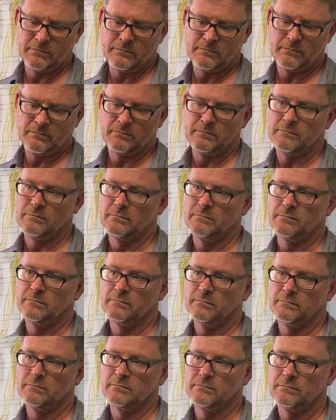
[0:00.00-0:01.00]
do
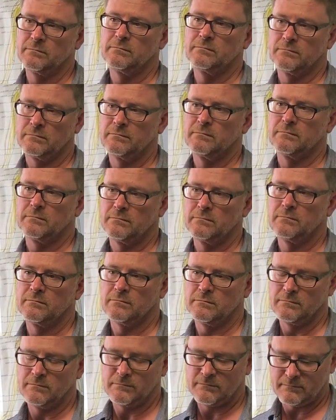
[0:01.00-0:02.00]
strengthening, and then
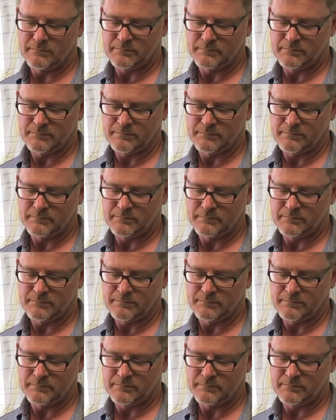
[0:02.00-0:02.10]
this is going to